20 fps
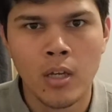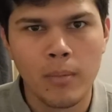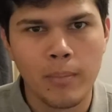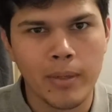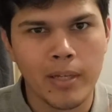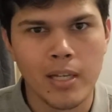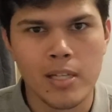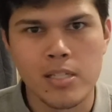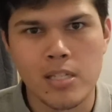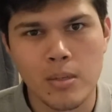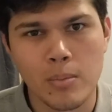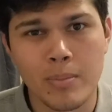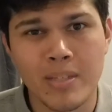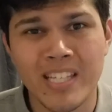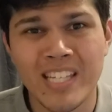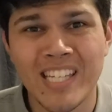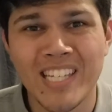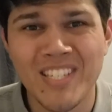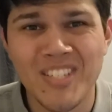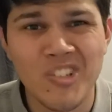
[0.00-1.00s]
because it would
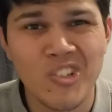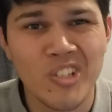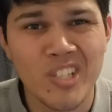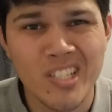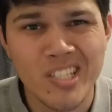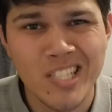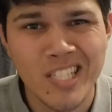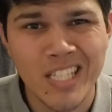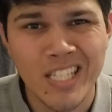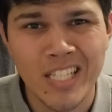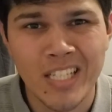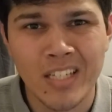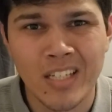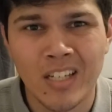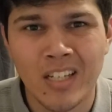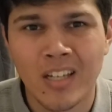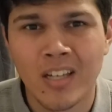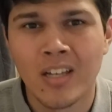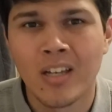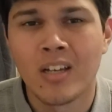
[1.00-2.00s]
be easier to see
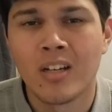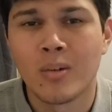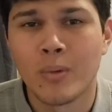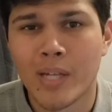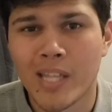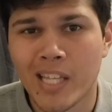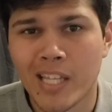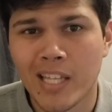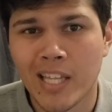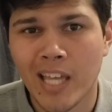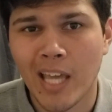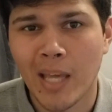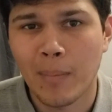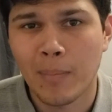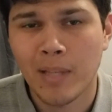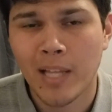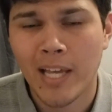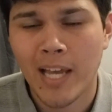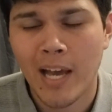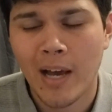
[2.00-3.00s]
with a
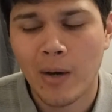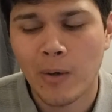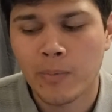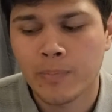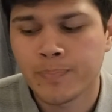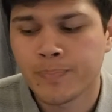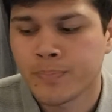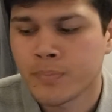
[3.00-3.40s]
game layout.